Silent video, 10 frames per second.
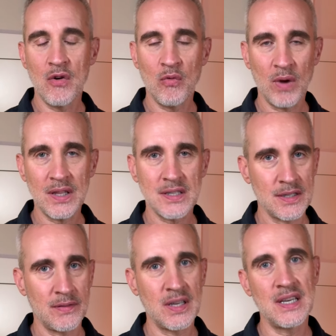
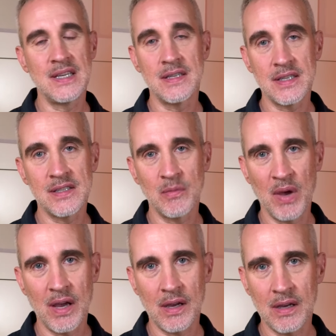relatively easy to
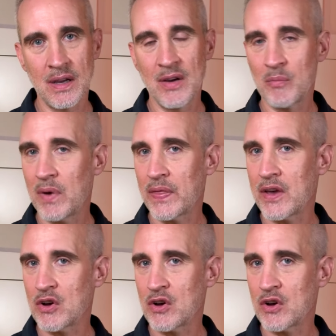make, but they